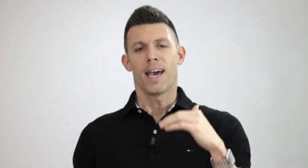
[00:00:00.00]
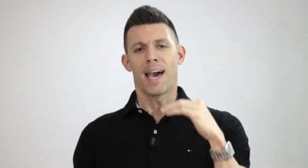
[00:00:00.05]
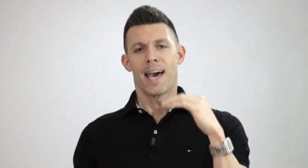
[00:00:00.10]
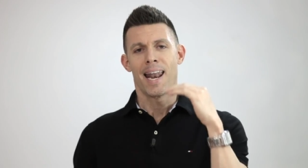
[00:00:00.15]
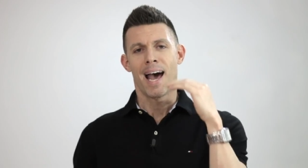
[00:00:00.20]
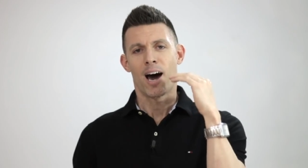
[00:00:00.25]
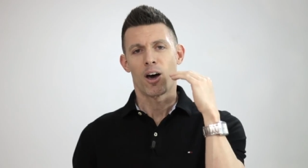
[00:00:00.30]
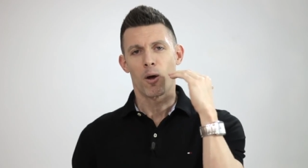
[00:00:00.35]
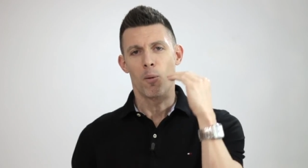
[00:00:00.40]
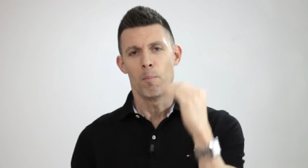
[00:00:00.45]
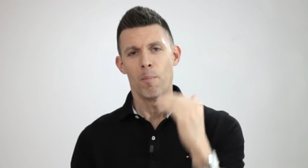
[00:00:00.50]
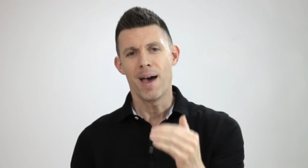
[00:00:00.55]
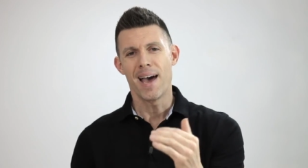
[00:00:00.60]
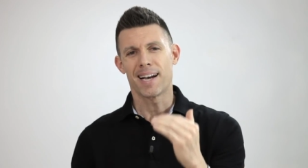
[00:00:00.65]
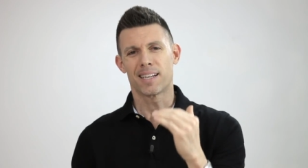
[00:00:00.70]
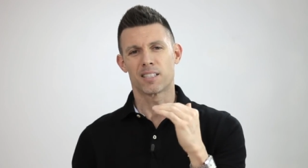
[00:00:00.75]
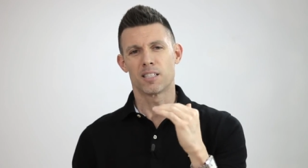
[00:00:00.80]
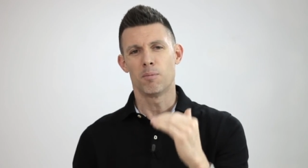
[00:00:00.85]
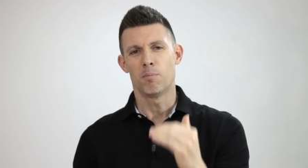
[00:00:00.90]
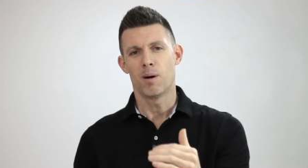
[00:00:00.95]
and how to
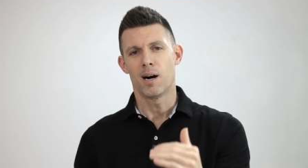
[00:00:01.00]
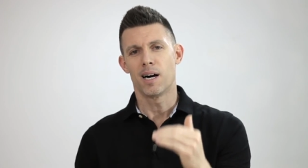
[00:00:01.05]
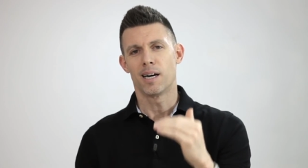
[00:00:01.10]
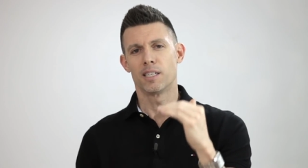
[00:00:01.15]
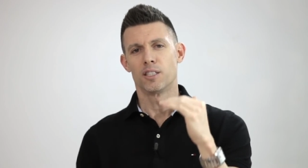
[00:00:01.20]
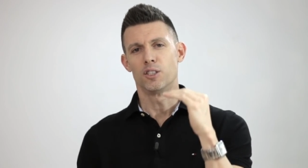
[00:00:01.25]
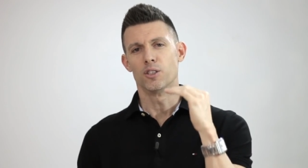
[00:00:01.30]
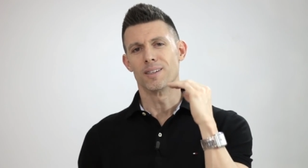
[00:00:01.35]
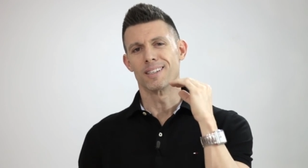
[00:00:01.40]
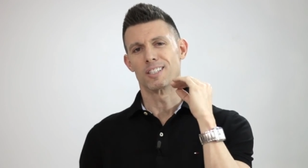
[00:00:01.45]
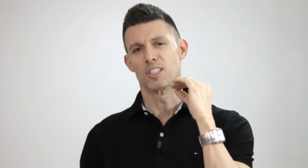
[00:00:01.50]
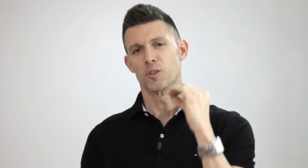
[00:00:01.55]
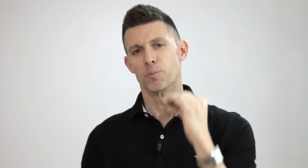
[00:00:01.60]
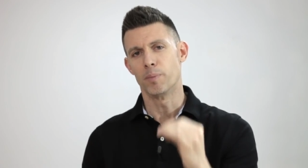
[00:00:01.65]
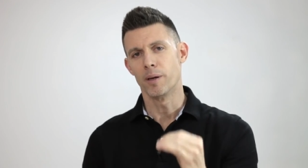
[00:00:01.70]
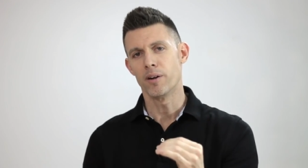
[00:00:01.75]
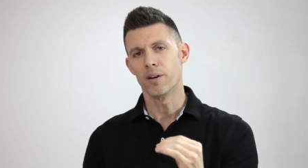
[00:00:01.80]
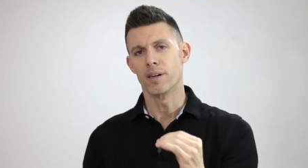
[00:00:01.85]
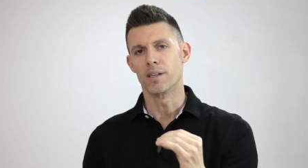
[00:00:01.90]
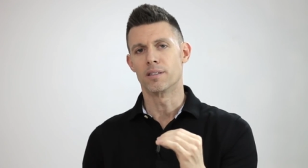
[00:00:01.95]
maximize your
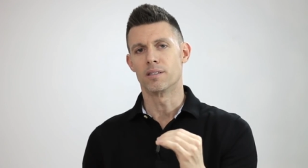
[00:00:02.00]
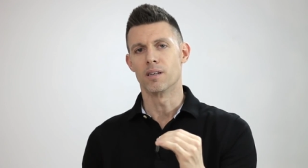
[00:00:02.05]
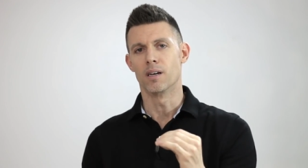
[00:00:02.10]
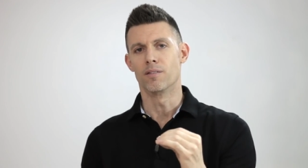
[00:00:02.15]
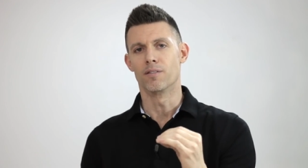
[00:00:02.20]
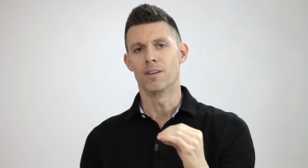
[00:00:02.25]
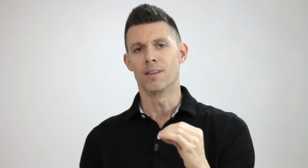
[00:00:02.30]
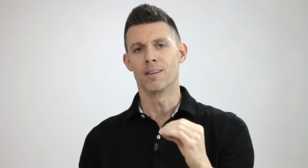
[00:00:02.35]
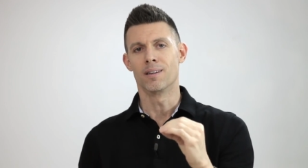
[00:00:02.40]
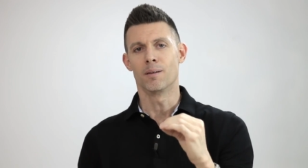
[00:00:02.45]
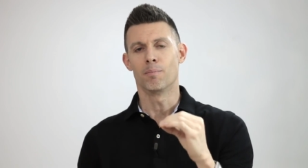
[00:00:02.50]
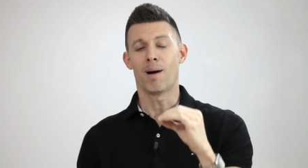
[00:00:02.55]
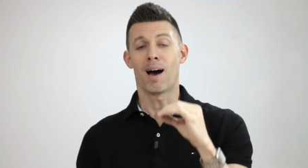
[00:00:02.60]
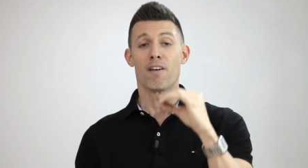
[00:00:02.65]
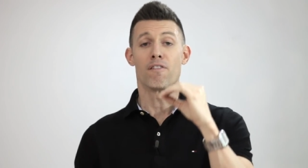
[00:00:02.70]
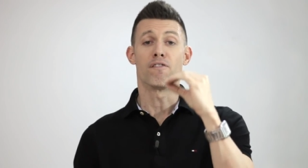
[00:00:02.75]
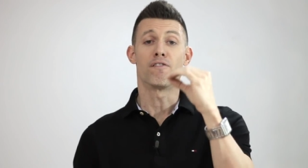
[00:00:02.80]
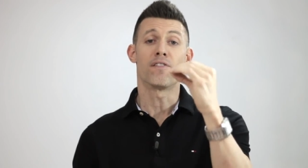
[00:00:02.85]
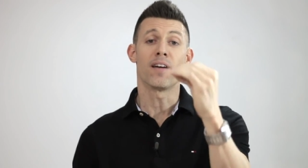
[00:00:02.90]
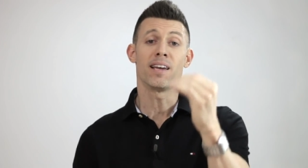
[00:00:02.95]
experience of it
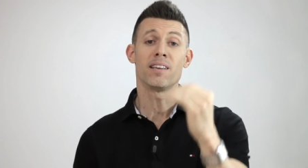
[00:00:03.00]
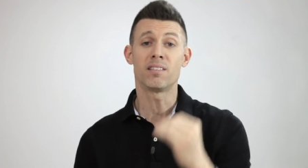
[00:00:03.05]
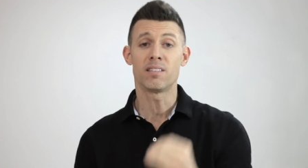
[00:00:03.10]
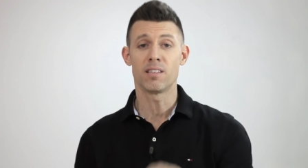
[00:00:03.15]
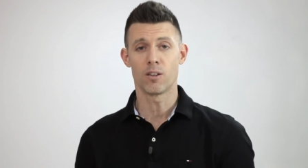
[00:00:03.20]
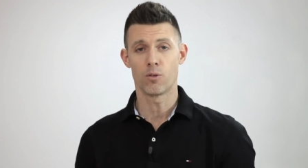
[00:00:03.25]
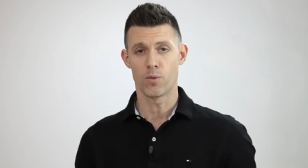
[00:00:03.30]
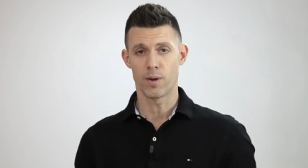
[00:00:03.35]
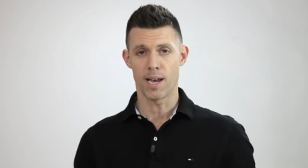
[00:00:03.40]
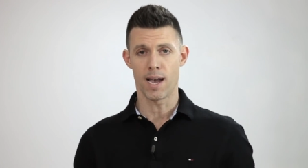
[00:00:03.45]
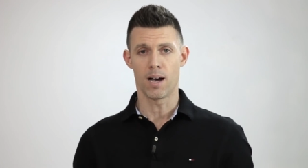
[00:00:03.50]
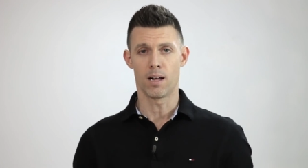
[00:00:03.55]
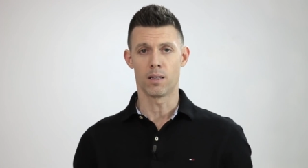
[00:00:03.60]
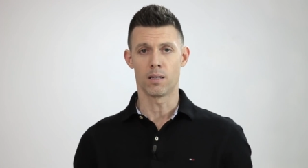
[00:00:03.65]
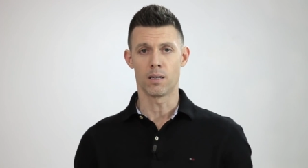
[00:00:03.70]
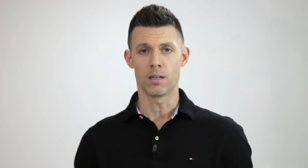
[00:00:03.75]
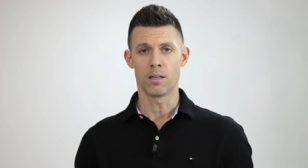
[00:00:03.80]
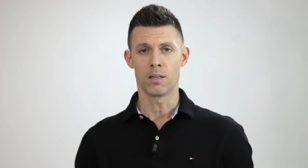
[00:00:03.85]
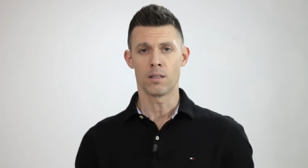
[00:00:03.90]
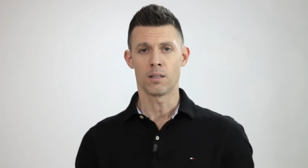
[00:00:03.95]
by facing
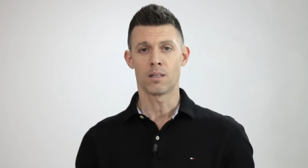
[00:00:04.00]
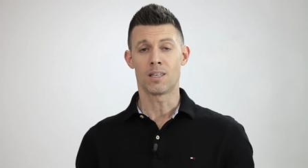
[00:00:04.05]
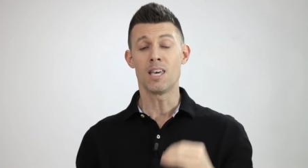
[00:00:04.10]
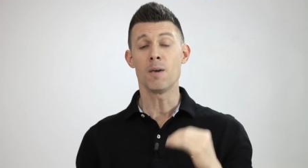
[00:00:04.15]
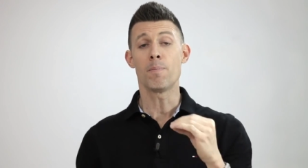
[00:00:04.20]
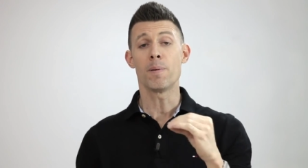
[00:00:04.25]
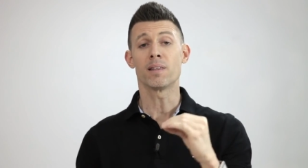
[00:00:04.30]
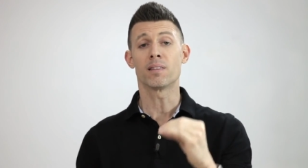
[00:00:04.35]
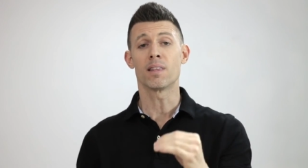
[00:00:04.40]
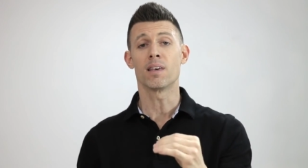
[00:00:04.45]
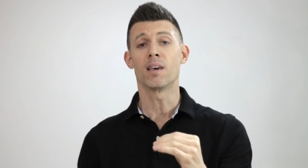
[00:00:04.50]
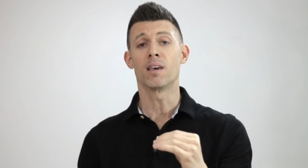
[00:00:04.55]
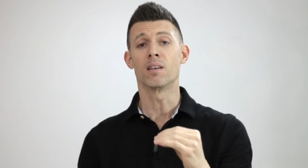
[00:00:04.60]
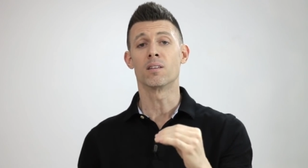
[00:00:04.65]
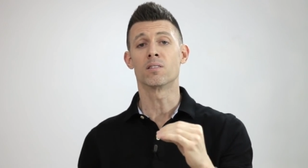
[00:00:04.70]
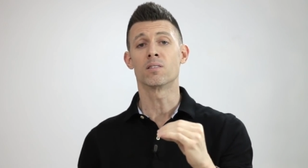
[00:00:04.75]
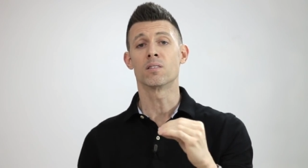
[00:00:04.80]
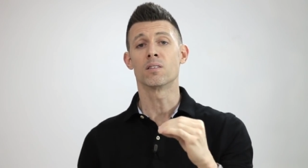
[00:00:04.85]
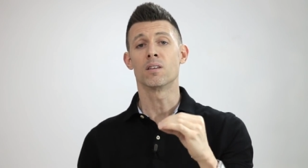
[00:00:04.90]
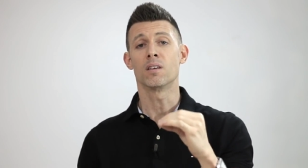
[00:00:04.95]
reality, keeping
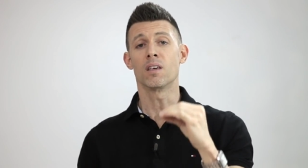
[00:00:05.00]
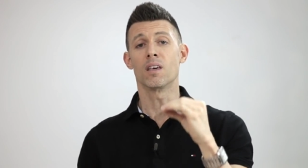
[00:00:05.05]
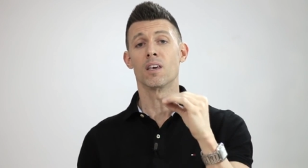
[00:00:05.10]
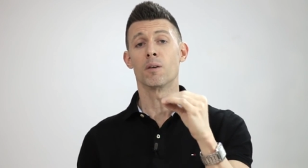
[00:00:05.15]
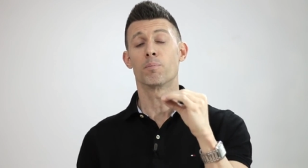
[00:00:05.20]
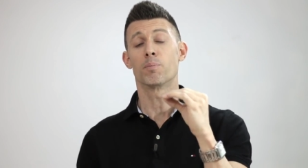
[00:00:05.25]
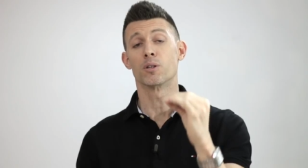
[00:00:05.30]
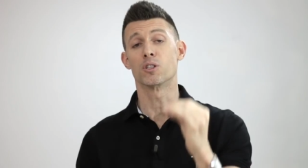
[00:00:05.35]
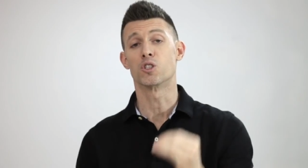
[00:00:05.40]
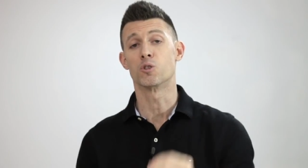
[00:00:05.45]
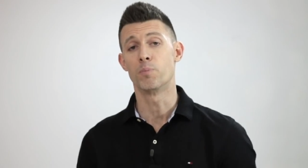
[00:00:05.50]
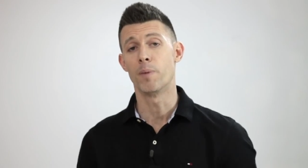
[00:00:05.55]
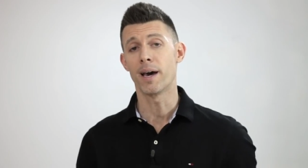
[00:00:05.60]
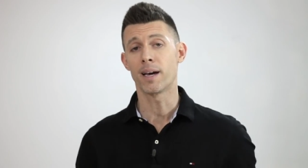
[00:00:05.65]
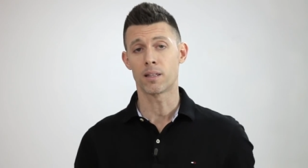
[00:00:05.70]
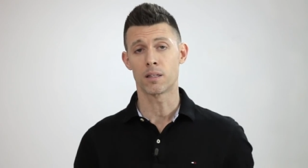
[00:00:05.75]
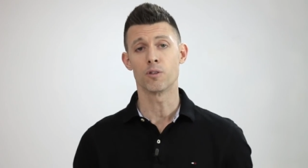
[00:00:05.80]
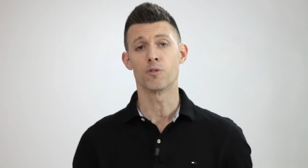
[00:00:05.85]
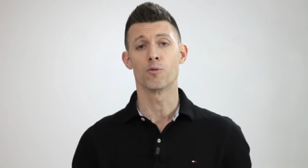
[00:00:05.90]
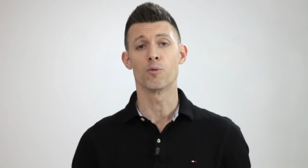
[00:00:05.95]
things in
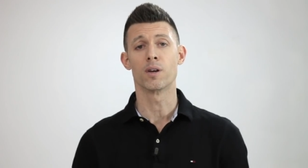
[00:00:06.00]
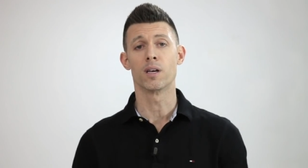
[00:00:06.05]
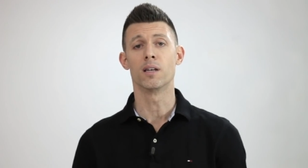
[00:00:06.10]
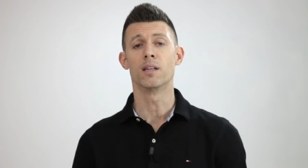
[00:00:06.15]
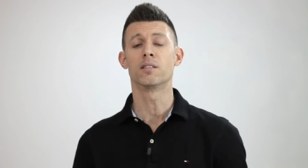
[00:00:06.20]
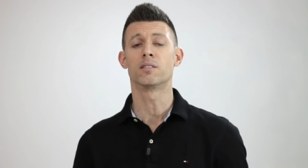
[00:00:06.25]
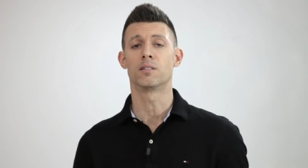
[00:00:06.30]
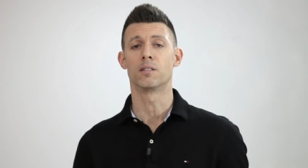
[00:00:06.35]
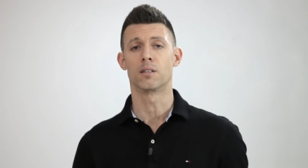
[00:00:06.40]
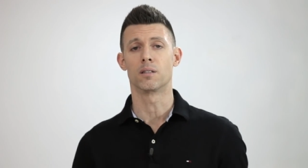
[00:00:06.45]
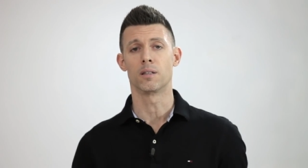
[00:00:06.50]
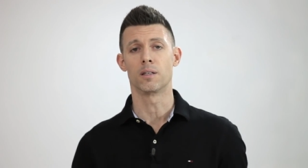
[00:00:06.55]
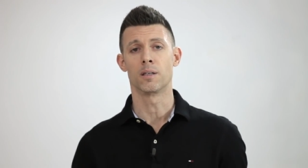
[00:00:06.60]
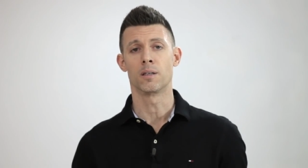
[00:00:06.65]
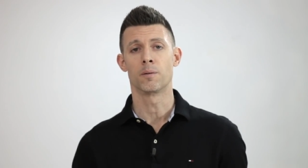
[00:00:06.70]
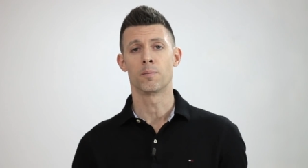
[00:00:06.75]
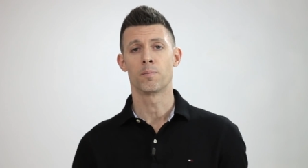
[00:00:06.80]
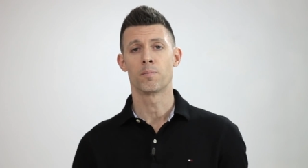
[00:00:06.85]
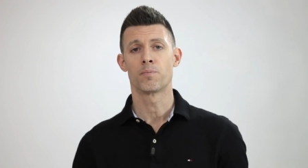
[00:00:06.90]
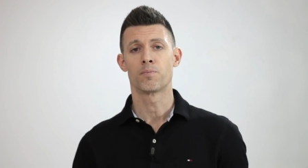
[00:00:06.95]
perspective realistically.